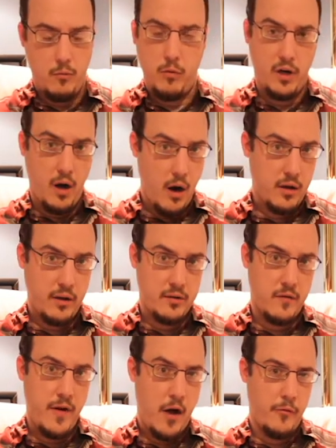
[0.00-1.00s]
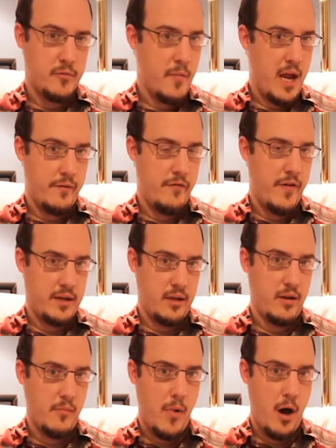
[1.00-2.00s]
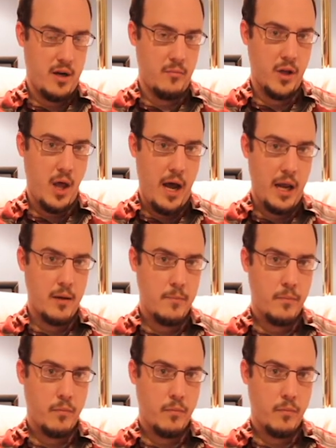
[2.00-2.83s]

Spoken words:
regardless of how this may have affected their bottom line.